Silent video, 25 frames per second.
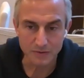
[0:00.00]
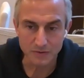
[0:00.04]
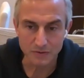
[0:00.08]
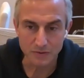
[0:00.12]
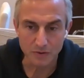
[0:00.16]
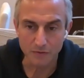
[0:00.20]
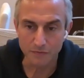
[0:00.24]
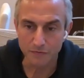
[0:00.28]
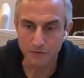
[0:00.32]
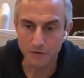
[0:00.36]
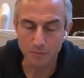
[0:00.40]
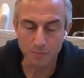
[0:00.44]
So
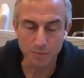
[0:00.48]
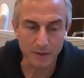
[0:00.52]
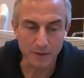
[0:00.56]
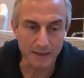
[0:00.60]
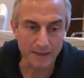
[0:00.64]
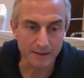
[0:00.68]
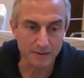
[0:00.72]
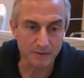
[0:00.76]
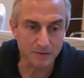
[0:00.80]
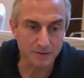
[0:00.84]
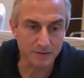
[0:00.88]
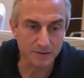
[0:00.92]
if you
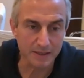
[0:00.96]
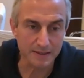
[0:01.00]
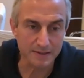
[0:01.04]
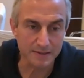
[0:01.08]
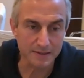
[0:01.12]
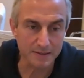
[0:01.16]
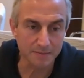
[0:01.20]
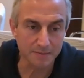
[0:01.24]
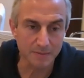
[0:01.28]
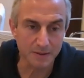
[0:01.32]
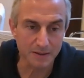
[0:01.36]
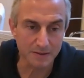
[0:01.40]
prioritize
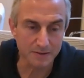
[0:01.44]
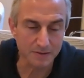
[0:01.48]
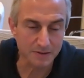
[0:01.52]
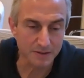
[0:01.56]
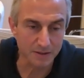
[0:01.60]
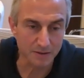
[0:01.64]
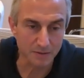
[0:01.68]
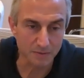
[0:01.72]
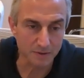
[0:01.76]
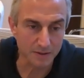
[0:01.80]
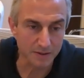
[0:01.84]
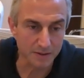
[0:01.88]
email, it's
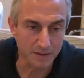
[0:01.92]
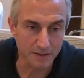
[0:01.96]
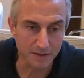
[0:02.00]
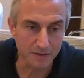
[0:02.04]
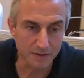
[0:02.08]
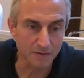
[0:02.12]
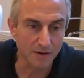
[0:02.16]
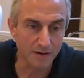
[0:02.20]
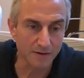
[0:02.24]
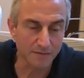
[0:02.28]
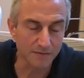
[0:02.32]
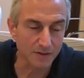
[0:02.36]
the only thing
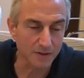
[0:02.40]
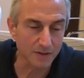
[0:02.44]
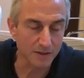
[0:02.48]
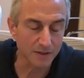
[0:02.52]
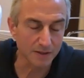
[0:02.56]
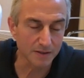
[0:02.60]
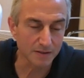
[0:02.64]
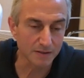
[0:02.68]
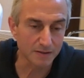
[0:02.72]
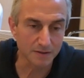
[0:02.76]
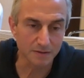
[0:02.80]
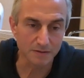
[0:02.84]
you're ever going
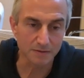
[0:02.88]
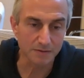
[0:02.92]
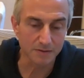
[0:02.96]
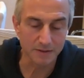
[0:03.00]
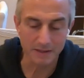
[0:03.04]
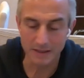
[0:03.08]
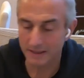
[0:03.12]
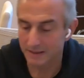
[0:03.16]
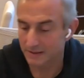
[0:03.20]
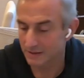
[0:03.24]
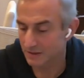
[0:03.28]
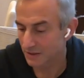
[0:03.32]
to do. And
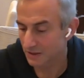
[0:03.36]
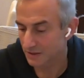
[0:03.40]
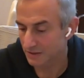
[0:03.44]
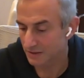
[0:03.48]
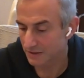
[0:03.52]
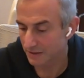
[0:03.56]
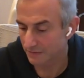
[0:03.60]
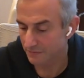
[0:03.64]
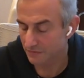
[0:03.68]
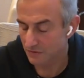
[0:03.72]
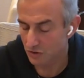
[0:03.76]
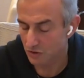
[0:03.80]
I just
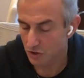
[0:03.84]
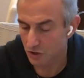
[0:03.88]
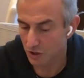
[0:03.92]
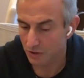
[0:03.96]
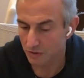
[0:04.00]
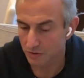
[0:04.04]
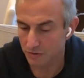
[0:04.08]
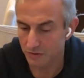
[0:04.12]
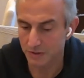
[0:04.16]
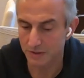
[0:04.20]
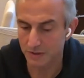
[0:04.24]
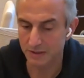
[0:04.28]
have
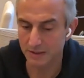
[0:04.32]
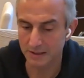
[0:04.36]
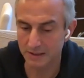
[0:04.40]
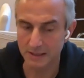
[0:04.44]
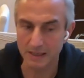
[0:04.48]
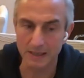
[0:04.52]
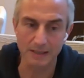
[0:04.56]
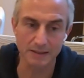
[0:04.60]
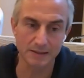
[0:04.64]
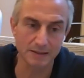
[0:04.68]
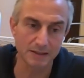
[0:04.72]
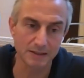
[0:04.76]
chosen
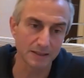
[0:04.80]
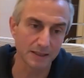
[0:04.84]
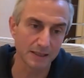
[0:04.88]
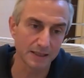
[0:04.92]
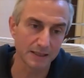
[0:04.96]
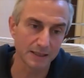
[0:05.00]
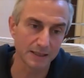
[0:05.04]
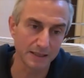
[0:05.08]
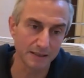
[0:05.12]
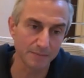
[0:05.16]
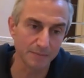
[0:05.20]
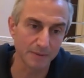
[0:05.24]
not to
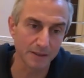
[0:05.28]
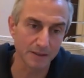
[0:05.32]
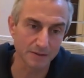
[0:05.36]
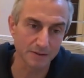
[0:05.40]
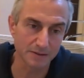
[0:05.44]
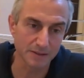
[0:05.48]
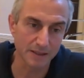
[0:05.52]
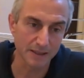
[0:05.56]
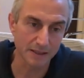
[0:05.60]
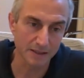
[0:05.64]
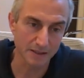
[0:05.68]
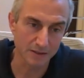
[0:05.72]
let email
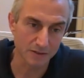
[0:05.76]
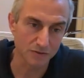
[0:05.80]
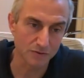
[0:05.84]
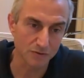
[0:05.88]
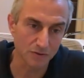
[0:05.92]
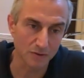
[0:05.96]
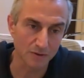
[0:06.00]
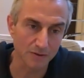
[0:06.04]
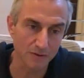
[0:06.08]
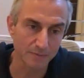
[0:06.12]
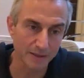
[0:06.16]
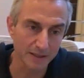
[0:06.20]
take
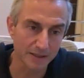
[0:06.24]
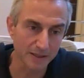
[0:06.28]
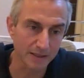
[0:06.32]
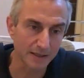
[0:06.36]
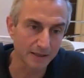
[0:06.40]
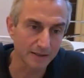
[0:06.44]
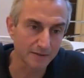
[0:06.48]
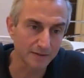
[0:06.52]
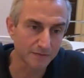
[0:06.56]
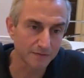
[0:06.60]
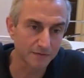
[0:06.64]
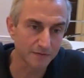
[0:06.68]
control of my
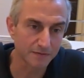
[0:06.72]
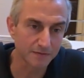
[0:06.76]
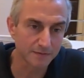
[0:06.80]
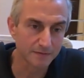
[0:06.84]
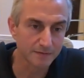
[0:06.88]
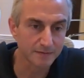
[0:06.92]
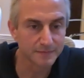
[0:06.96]
life.